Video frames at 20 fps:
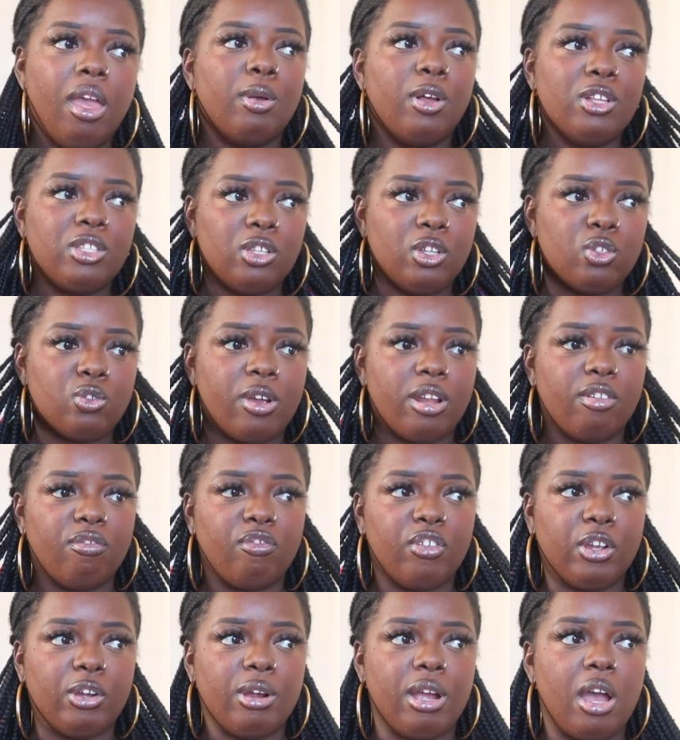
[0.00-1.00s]
I'm also trying to
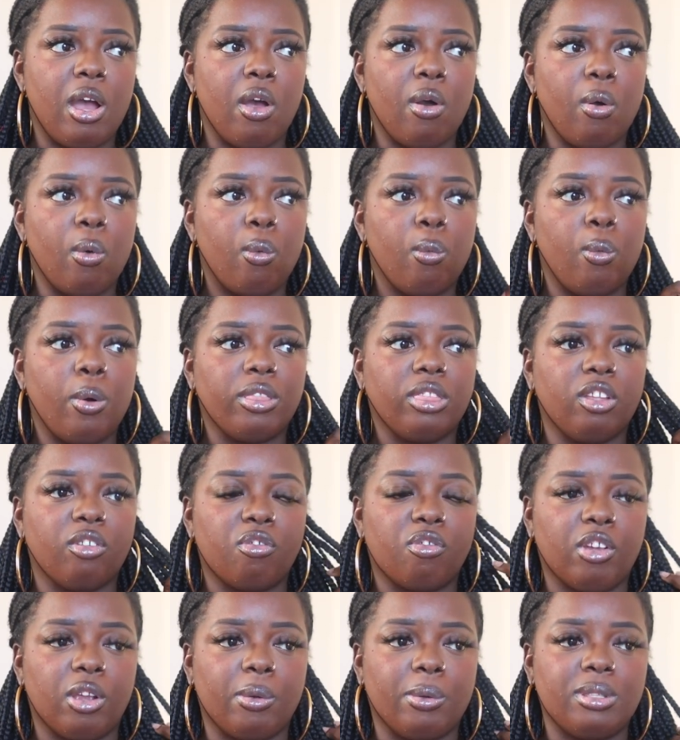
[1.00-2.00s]
figure out what the
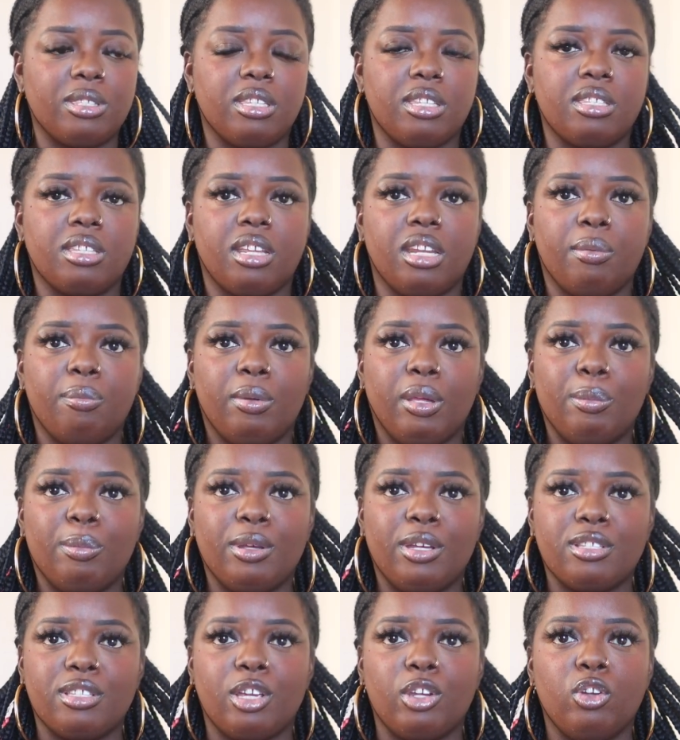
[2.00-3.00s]
frequency is going to be
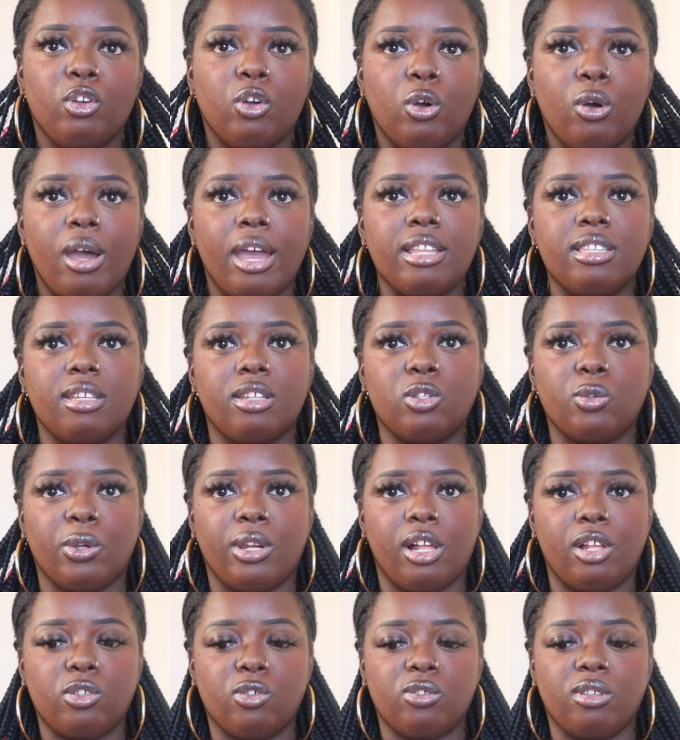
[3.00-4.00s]
because I know I did
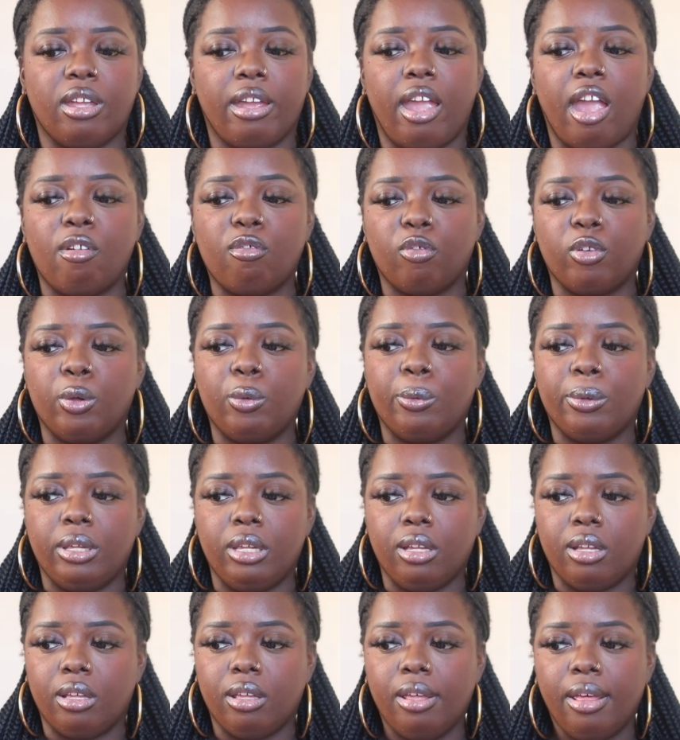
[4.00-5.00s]
$20 Tuesday every
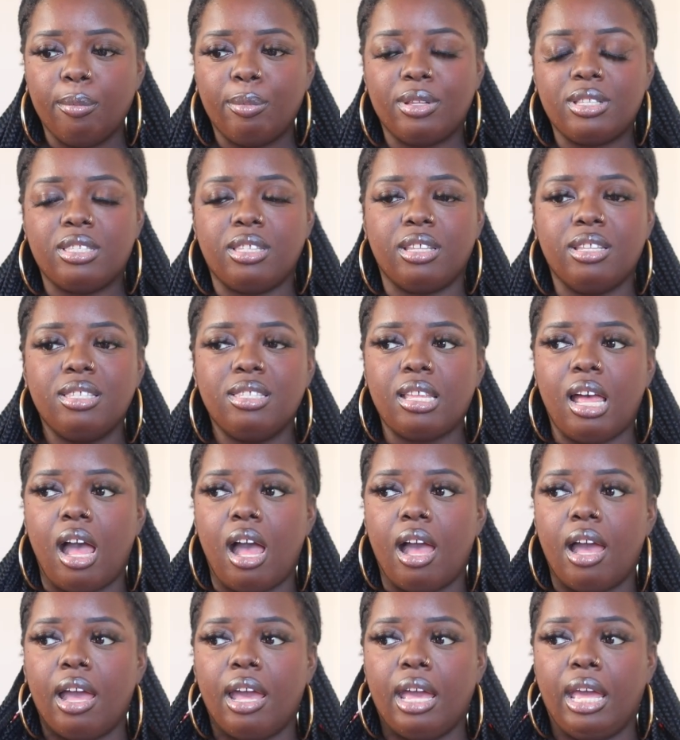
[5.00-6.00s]
week. But since
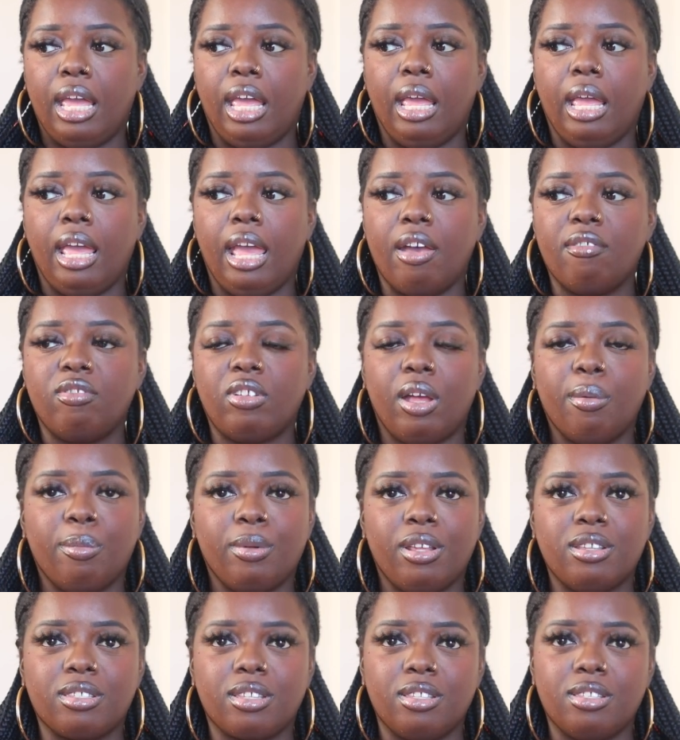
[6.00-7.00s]
I have not
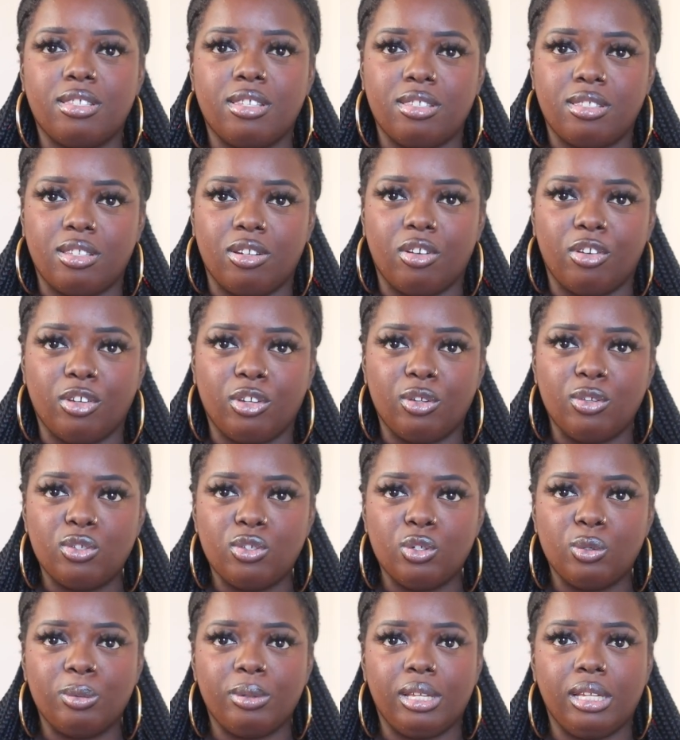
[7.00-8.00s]
been as consistent on
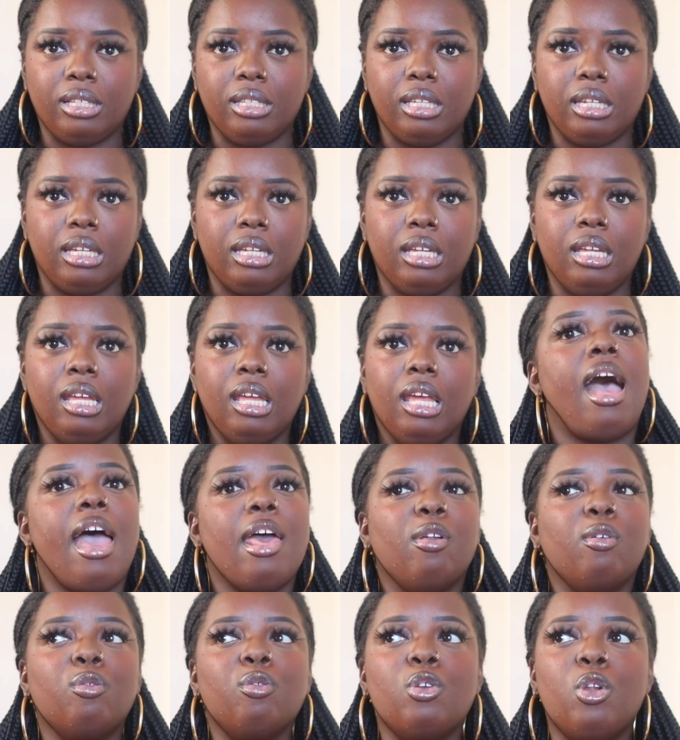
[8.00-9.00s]
YouTube lately, I
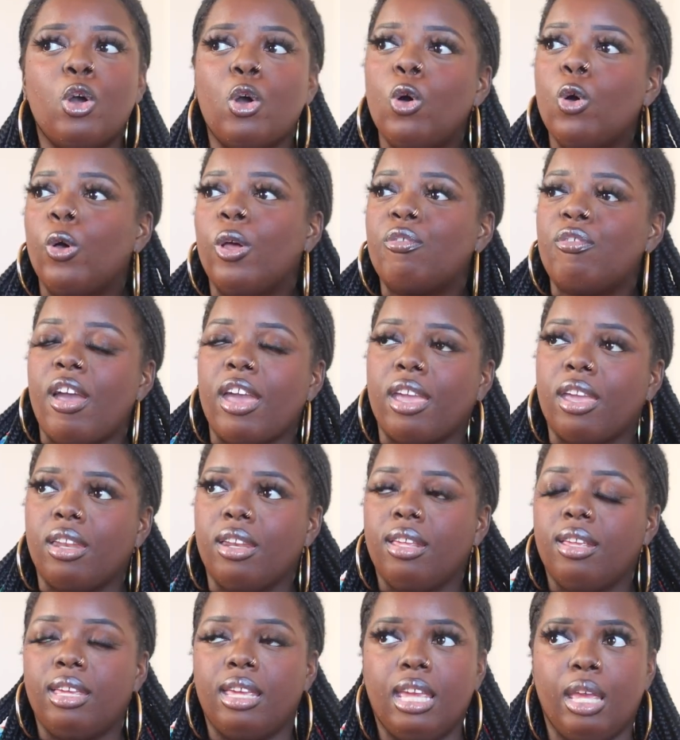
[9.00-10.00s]
don't know if I
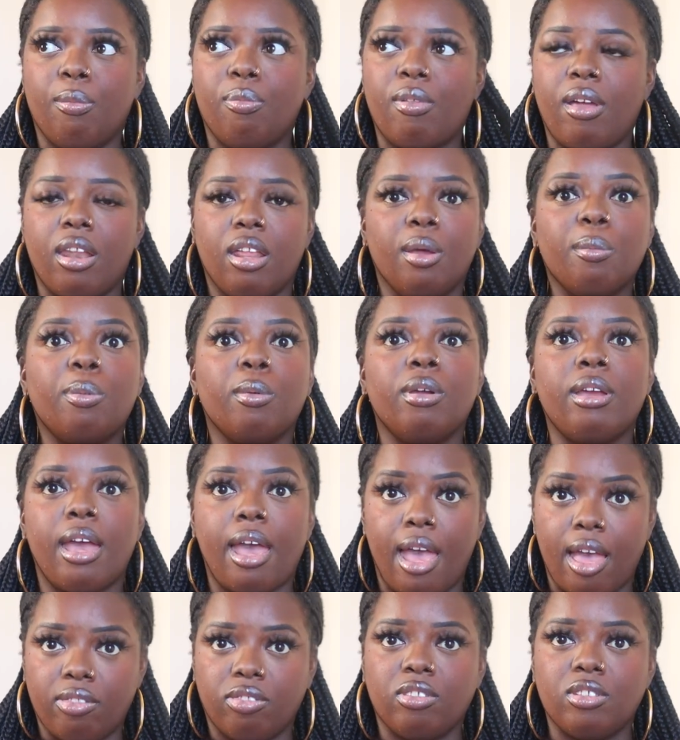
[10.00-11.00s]
can keep that up
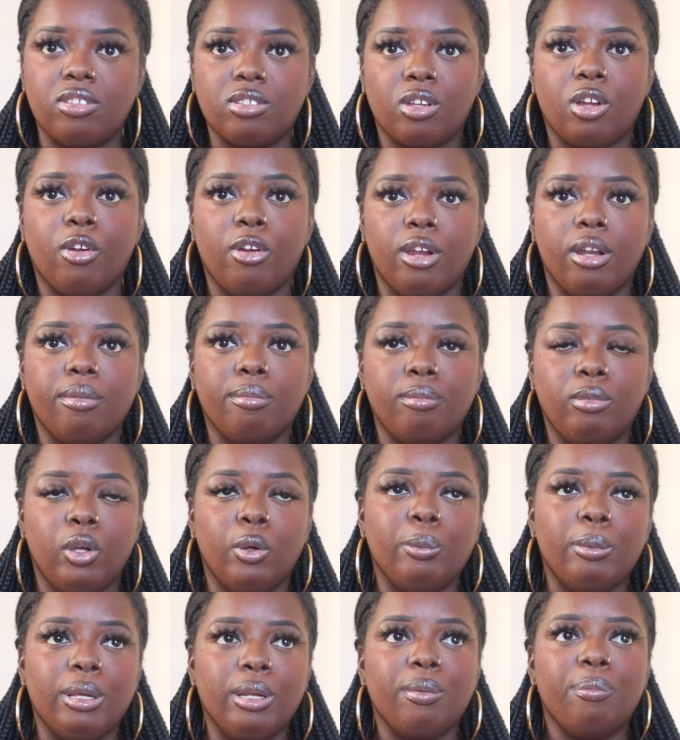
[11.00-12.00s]
at this current
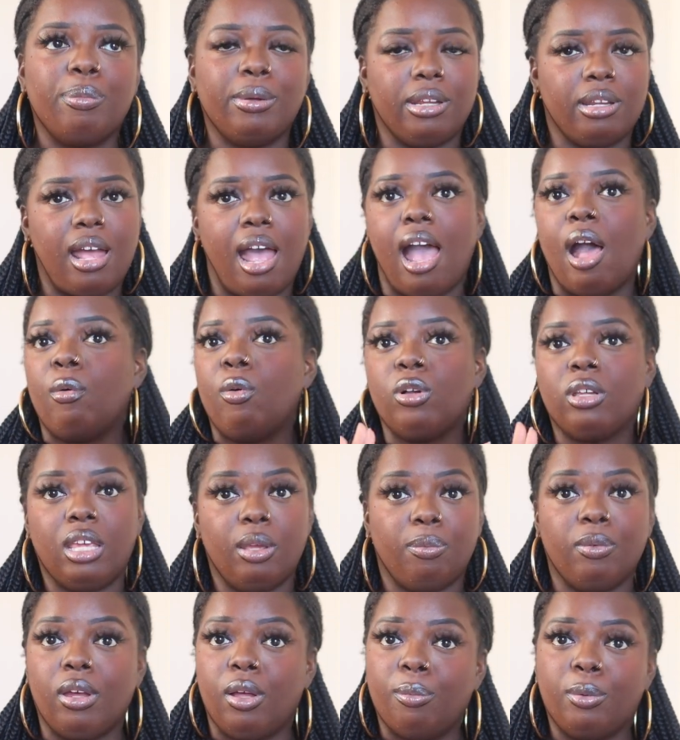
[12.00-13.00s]
moment, but I will
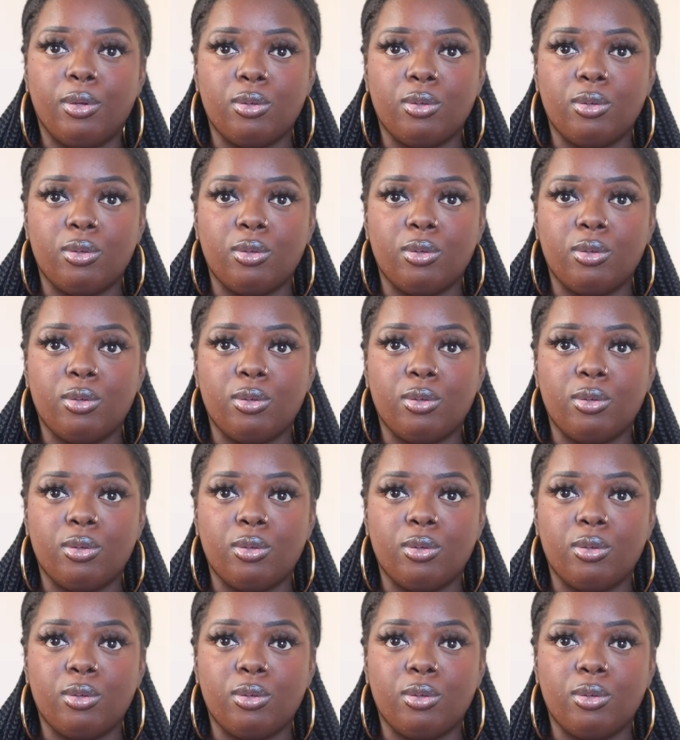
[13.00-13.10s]
keep y'all